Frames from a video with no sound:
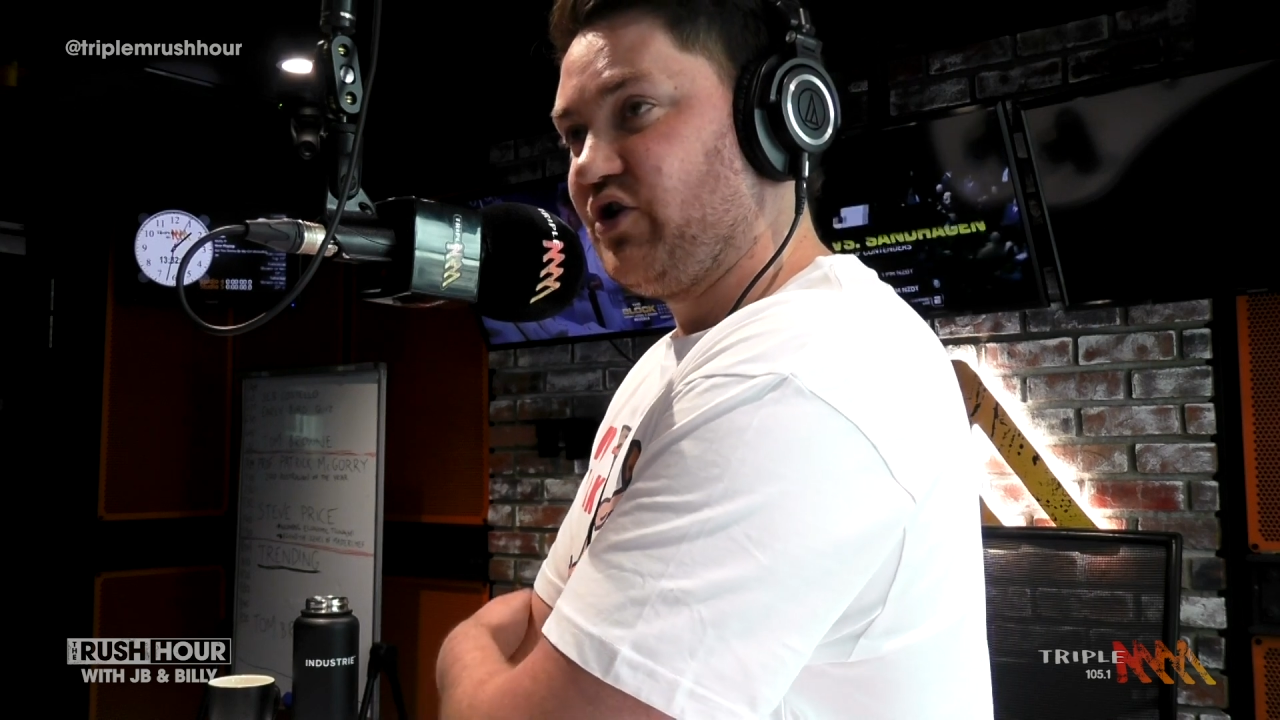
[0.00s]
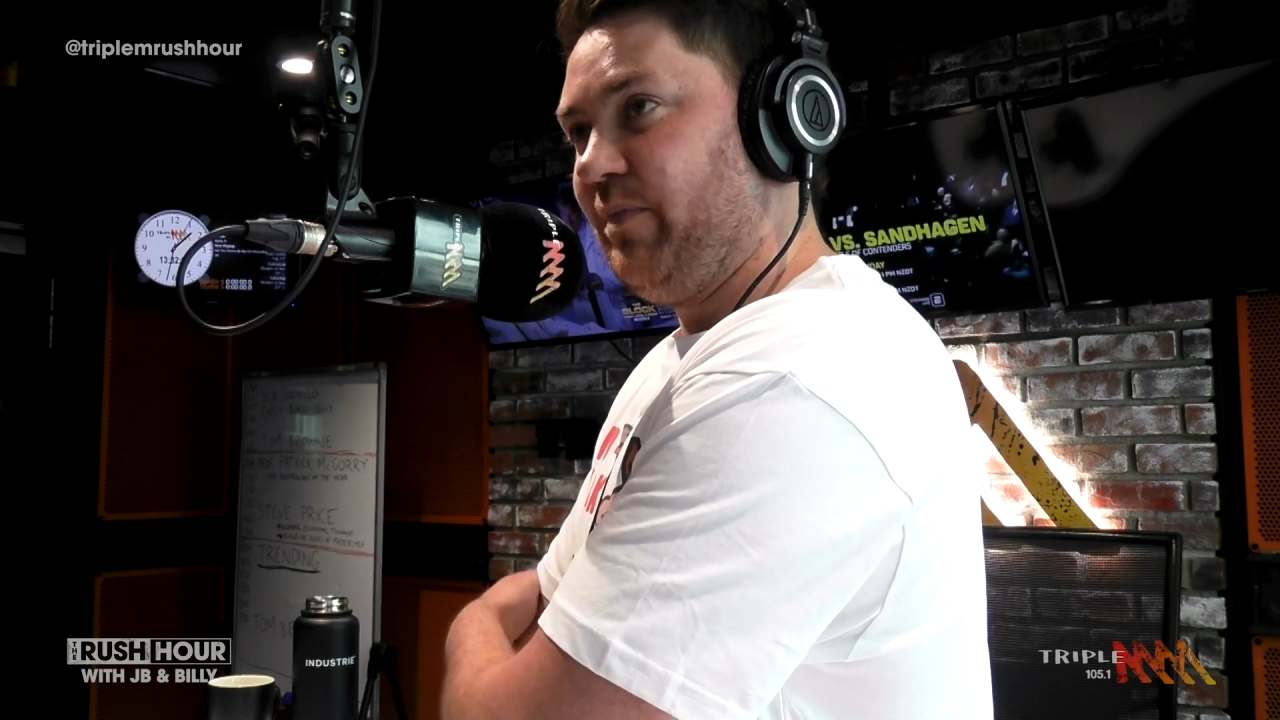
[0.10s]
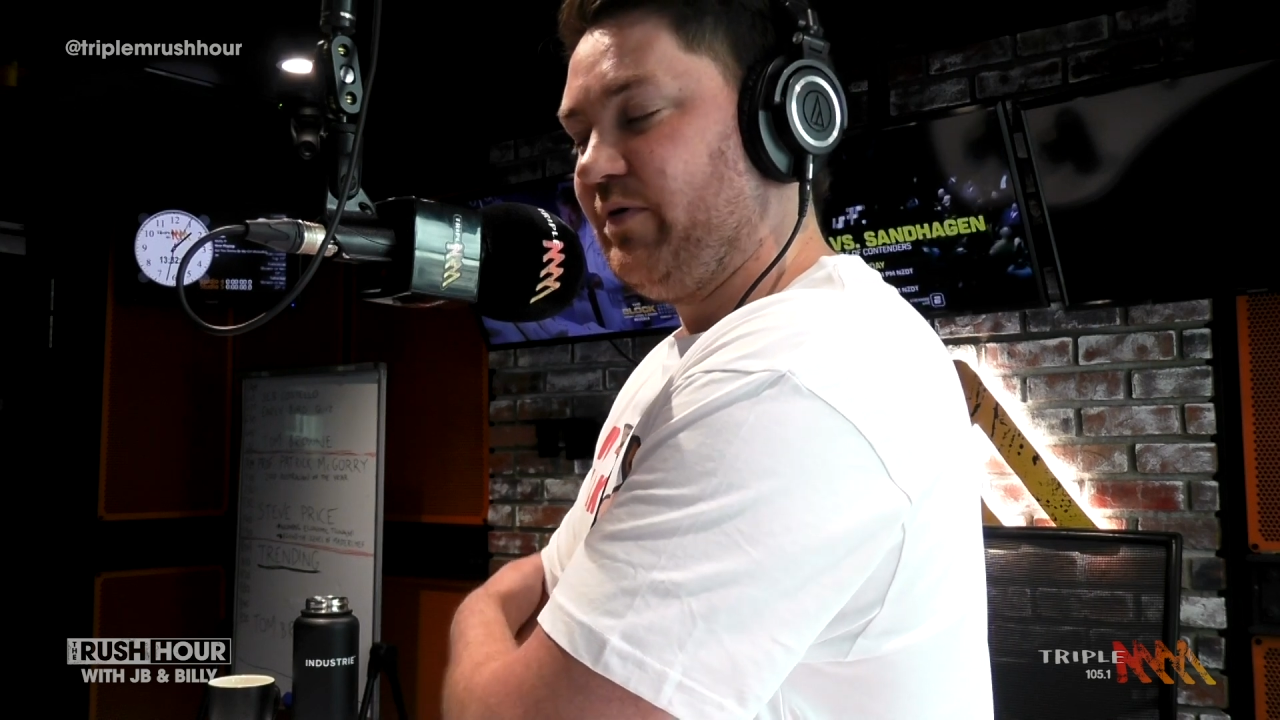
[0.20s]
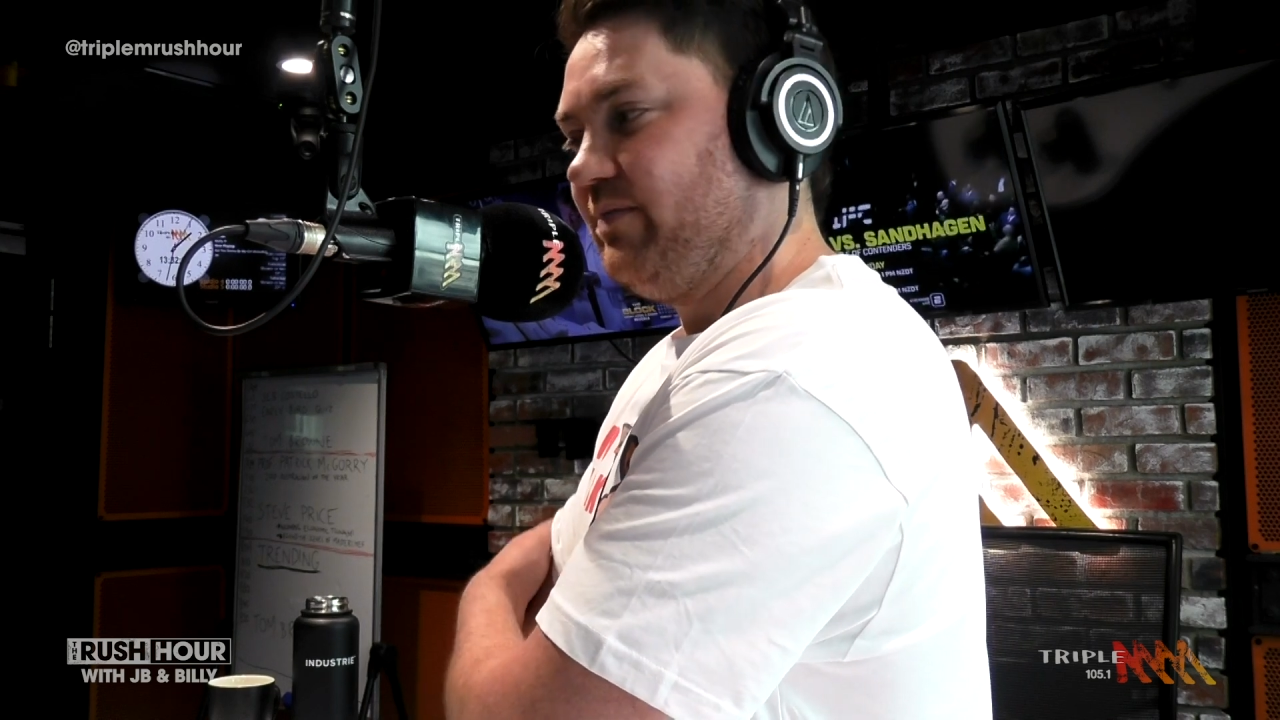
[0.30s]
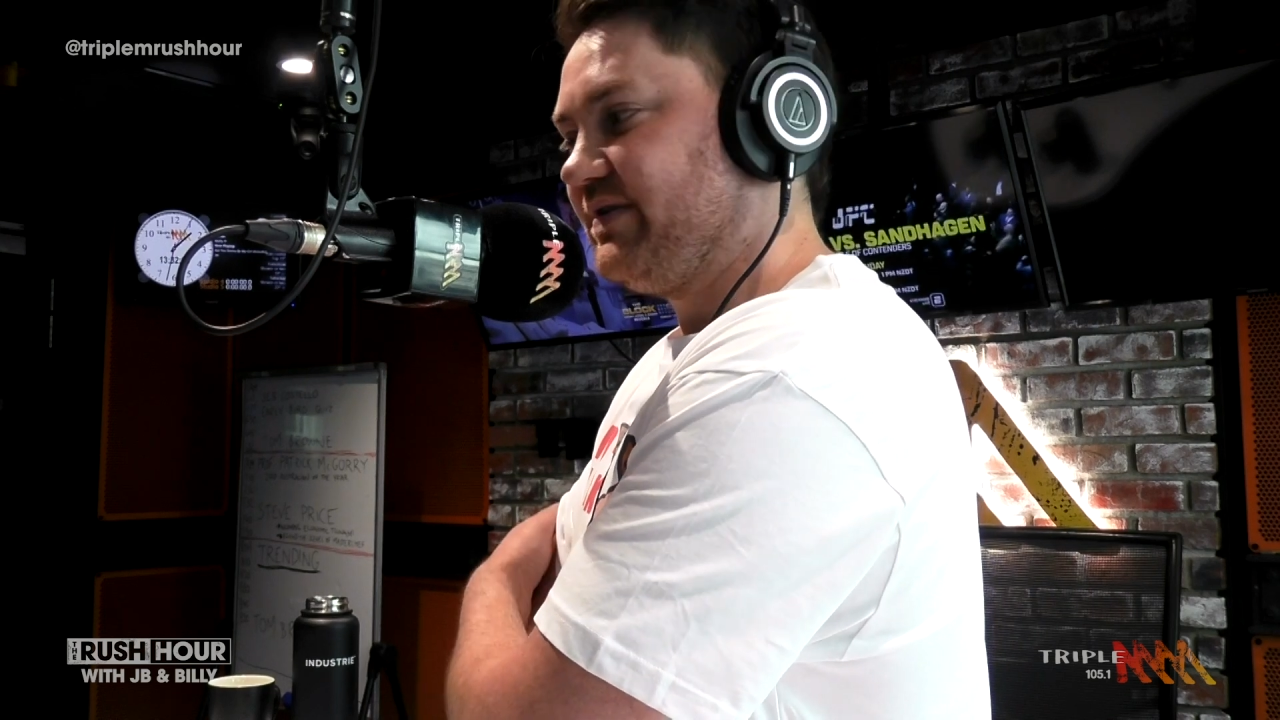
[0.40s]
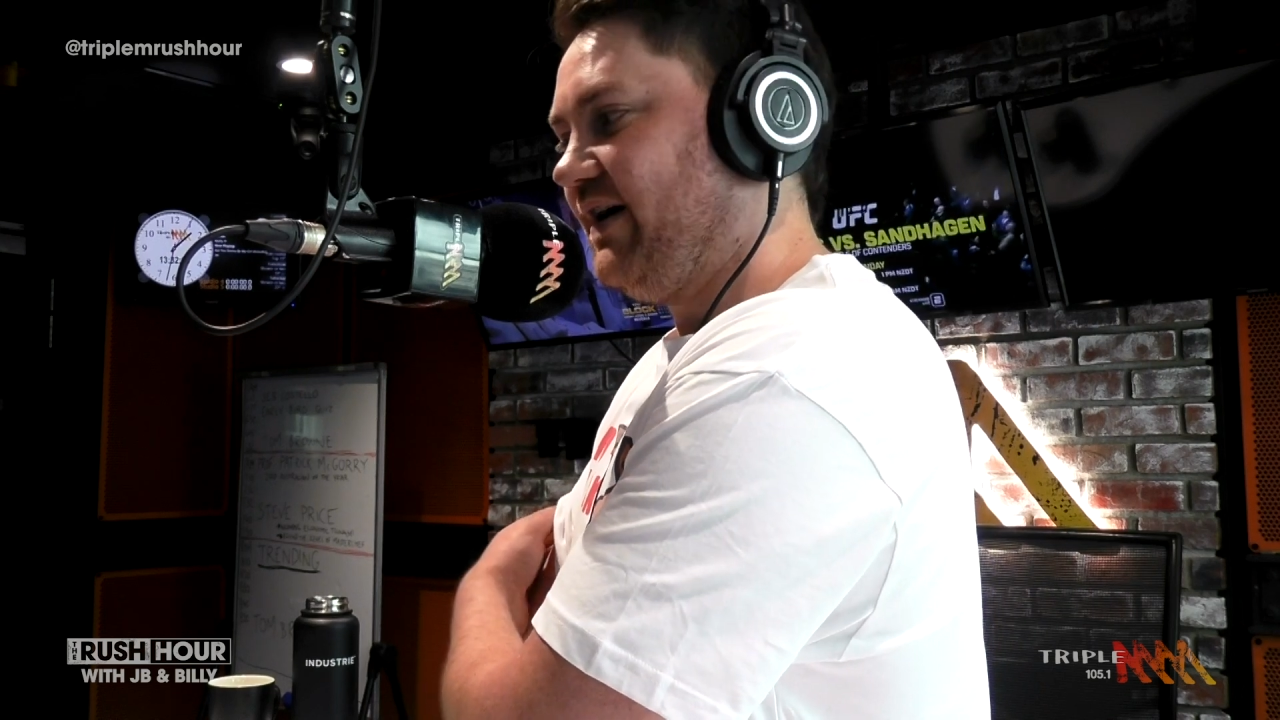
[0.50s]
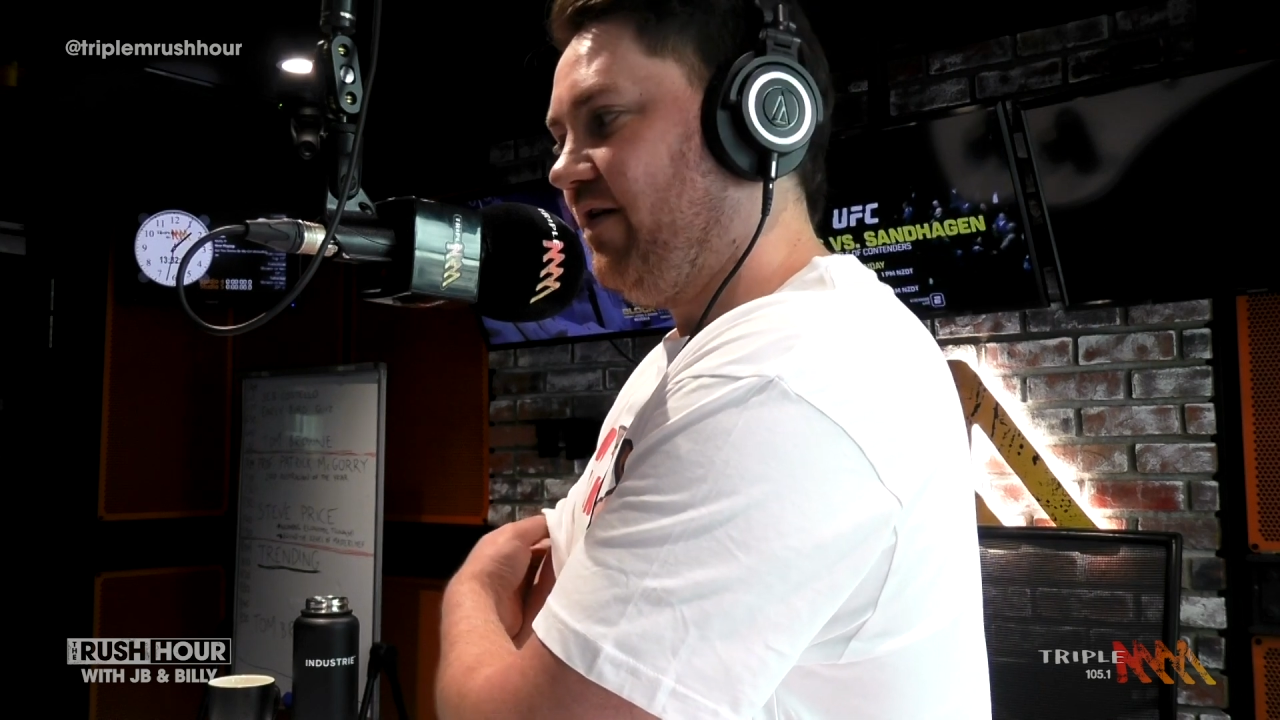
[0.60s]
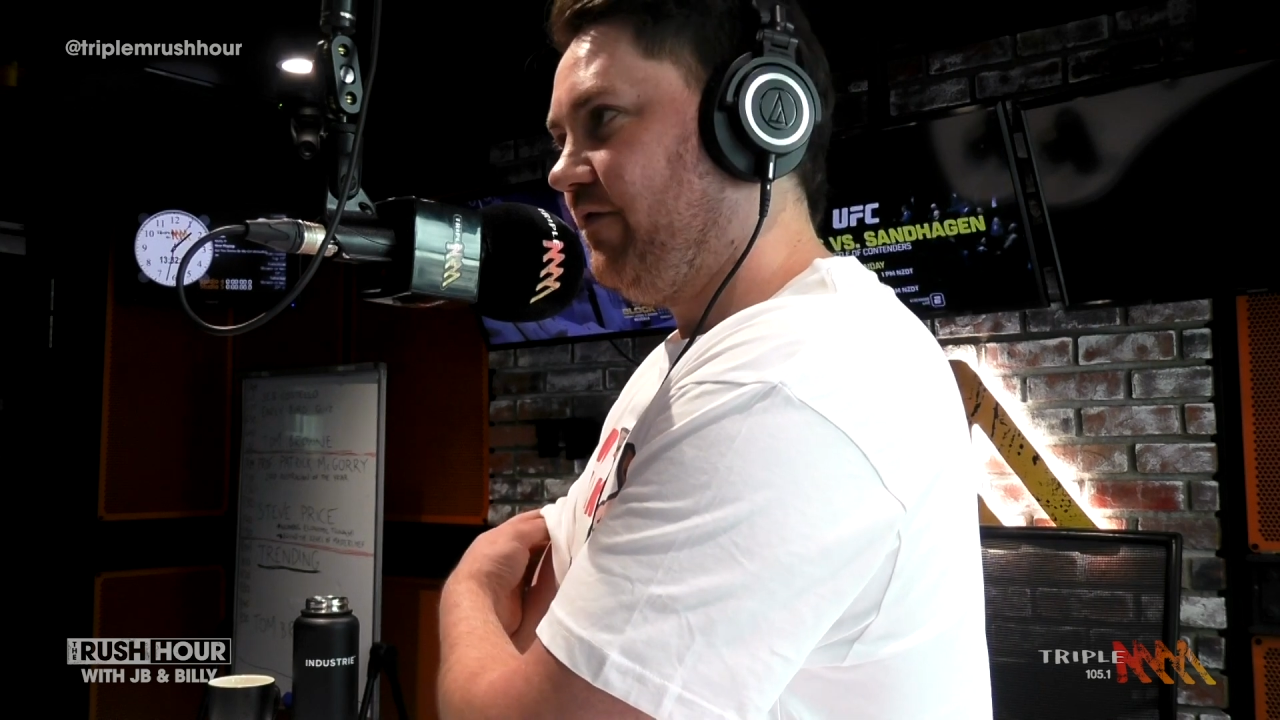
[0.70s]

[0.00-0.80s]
Chopper himself.